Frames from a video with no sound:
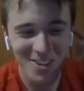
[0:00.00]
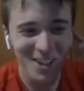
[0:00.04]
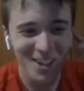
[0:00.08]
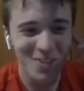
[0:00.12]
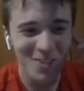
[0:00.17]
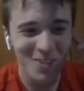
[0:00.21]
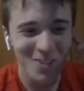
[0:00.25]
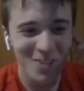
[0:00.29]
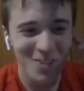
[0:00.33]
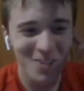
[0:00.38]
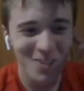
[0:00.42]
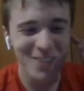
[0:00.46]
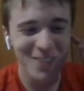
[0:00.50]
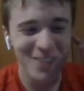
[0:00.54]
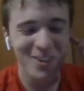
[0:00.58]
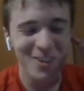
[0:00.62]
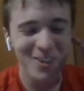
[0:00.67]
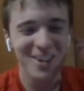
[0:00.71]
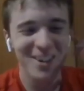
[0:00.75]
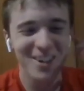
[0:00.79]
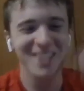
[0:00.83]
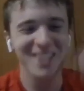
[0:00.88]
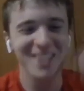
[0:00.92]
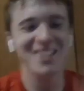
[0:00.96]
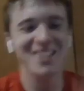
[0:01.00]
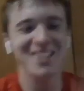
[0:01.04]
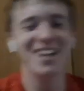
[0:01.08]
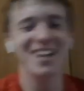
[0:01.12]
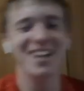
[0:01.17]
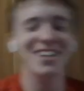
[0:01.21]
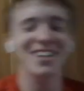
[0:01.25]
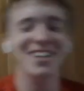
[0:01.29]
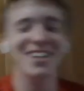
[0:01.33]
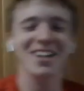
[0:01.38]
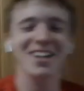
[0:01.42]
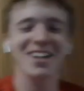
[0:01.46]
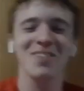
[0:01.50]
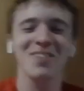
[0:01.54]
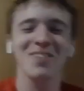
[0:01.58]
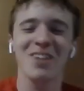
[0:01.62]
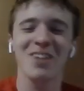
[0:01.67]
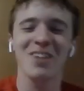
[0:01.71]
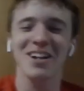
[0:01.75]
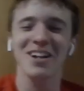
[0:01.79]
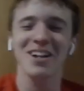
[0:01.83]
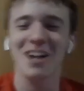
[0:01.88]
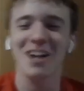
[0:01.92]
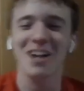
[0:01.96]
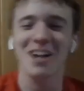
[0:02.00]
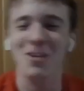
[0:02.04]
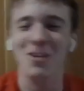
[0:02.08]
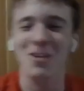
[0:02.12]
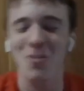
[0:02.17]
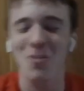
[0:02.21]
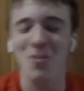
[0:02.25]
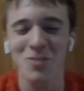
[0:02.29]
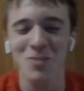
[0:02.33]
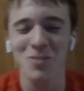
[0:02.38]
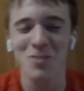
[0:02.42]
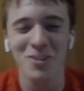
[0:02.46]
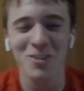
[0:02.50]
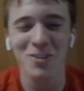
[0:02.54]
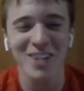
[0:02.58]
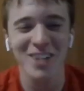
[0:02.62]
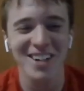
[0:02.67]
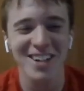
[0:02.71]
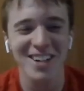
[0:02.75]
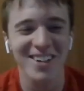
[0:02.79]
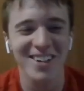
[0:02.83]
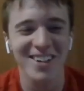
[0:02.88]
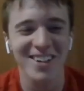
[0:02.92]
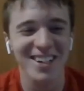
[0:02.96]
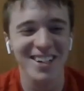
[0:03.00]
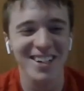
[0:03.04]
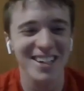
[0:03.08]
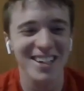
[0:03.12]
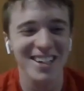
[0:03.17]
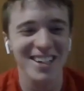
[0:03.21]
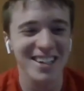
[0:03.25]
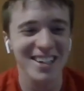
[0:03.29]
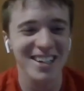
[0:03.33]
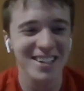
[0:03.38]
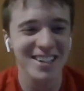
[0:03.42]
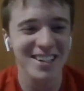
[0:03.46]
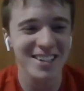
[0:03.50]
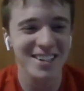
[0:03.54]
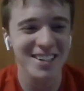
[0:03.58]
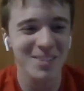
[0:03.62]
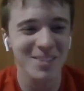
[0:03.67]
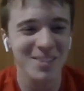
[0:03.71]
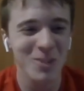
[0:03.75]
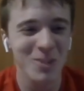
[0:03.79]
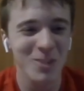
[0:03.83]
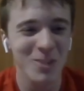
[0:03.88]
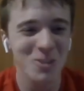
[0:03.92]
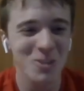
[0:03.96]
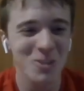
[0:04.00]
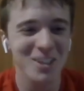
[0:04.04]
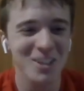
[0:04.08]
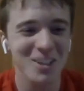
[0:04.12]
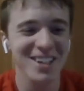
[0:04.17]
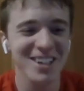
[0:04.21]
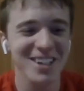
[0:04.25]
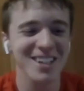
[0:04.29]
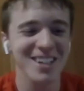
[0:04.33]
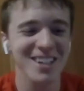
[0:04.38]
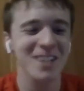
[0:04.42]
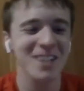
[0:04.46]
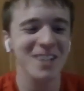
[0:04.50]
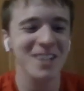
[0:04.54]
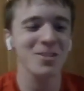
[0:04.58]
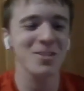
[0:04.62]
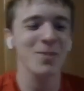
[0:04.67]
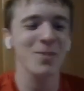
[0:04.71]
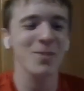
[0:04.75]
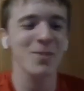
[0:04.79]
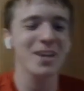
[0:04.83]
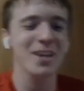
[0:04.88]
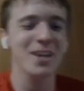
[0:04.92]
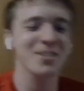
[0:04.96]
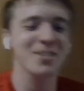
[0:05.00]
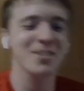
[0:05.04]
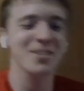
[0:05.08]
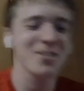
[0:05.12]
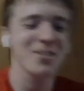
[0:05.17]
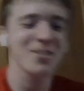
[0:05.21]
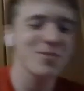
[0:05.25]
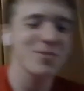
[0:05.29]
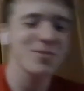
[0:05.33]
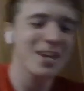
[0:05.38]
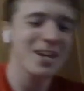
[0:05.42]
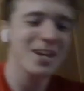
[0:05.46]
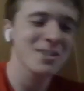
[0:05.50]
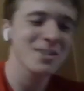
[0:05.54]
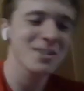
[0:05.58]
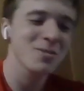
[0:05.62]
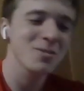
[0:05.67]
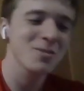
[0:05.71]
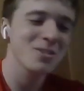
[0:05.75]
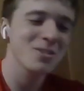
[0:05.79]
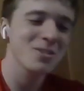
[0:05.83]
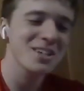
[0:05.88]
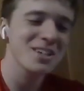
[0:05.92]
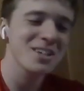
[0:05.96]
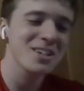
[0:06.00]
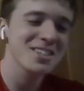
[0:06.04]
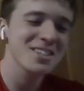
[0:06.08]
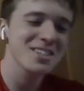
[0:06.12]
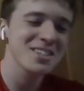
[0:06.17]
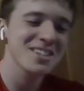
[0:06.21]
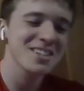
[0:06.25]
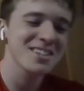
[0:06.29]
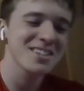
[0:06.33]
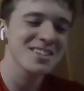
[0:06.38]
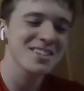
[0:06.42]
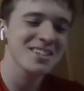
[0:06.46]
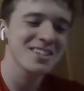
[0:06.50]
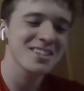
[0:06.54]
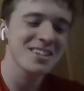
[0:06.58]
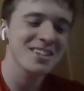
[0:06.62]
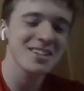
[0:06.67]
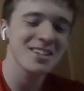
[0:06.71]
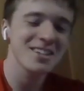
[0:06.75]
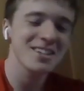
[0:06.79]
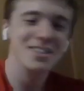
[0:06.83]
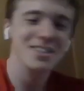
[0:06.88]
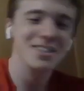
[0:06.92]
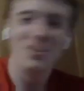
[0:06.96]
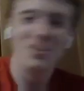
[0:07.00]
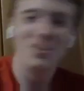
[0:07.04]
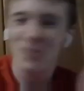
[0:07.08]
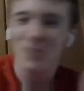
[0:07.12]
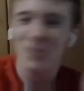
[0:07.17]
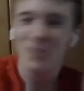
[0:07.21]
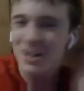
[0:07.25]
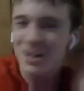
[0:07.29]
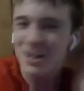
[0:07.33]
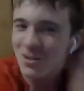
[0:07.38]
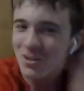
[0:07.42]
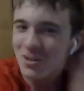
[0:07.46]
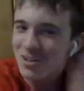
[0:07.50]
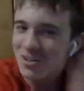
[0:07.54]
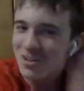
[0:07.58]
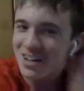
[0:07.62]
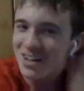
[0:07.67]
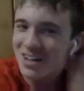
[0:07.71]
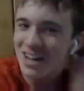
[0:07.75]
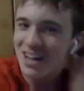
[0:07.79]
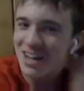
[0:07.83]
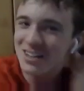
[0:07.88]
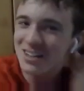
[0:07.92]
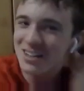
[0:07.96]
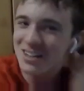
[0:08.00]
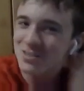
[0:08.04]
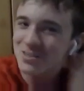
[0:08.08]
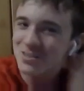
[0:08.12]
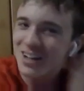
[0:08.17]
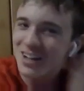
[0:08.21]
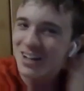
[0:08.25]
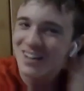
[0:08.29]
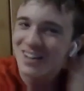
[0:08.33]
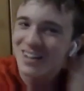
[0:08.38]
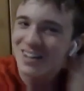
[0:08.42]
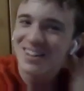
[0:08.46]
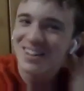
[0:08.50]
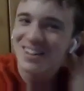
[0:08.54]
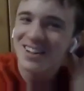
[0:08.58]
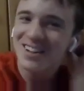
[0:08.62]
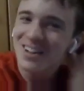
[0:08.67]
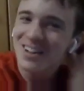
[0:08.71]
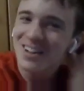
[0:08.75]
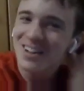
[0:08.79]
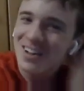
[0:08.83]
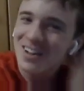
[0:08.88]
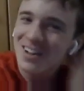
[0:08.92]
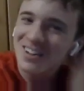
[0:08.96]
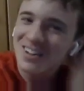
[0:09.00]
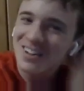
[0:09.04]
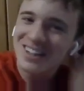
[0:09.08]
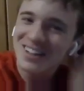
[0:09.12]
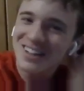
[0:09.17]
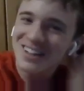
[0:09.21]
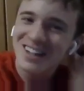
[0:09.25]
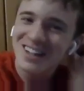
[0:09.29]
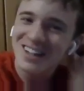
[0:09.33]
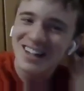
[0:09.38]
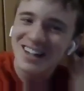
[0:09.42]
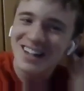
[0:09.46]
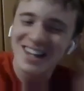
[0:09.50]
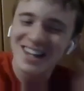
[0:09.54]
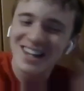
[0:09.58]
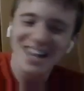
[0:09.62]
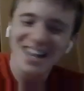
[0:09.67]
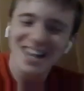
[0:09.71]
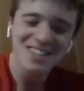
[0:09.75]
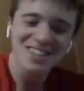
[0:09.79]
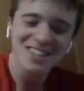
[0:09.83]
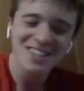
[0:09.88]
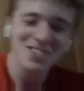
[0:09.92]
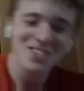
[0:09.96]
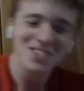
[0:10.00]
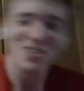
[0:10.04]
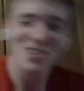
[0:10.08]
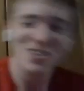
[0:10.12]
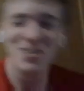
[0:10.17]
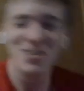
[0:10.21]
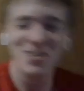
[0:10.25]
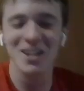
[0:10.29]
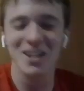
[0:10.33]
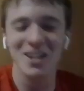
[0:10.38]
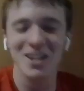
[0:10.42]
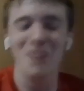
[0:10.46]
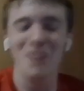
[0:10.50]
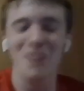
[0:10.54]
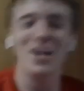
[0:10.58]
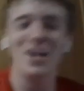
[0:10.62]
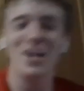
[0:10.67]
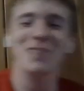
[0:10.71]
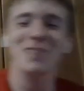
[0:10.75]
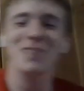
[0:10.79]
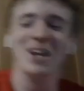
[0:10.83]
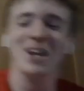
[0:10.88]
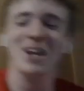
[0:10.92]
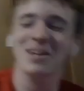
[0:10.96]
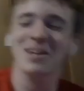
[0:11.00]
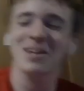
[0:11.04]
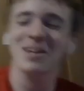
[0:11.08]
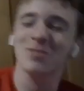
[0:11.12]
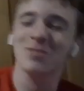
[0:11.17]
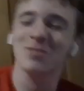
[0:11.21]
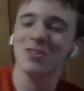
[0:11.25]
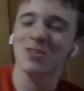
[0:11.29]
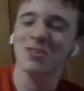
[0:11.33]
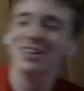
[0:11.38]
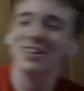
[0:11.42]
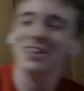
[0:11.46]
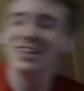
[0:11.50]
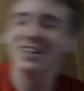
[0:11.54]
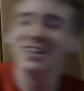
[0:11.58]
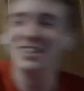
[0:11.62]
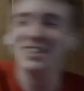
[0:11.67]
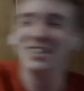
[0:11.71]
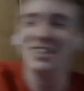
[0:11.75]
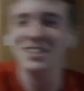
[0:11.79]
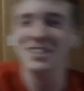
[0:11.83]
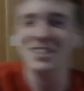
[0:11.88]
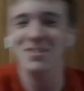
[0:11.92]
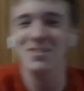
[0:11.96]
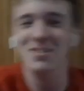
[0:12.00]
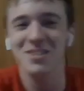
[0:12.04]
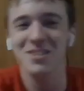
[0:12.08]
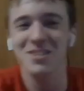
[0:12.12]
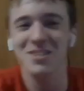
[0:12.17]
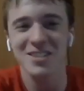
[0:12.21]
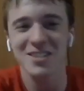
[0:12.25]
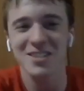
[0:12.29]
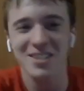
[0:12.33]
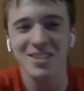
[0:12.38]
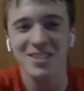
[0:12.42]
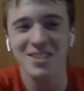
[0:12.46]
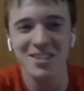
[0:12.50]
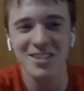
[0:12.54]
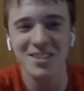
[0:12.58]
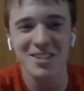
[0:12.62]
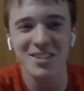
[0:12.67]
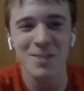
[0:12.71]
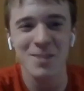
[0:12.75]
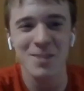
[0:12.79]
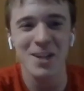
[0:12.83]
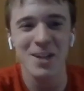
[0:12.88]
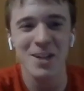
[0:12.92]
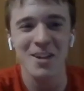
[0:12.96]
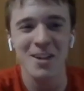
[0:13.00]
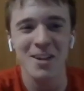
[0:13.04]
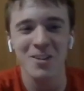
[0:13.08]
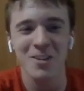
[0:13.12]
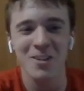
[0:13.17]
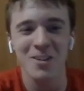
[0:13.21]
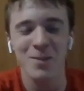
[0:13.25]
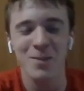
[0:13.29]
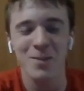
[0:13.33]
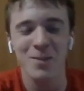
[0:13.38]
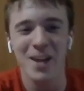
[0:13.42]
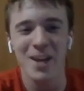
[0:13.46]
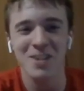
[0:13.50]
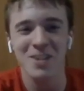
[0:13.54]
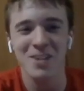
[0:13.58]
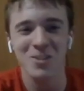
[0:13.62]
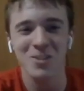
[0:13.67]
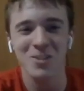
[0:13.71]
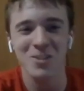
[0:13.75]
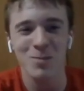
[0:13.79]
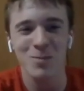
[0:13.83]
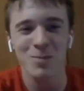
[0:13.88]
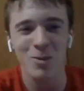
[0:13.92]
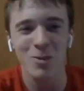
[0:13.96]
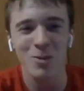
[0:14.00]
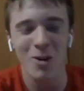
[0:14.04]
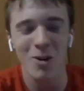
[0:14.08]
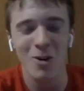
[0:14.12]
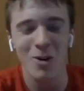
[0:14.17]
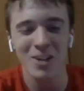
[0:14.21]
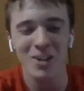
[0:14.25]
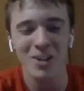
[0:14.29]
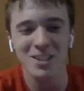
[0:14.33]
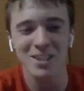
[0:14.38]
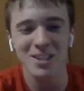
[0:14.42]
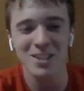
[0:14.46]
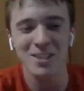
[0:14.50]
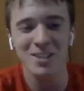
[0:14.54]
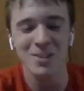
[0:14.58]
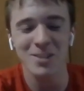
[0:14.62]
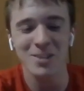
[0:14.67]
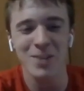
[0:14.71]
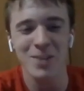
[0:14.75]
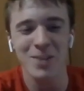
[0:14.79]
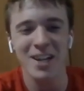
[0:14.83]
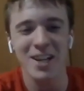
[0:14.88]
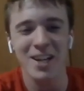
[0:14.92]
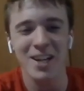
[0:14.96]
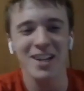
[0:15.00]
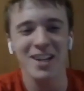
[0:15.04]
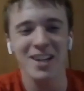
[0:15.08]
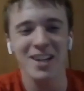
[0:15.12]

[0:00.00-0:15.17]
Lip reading: they'd win, but I didn't think they'd win it that comfortably. Like most Italy teams are based on defense, but these have a really good attack as well. I did think Chiesa would have been their main man, but he seems to be on the bench, and Berardi seems to be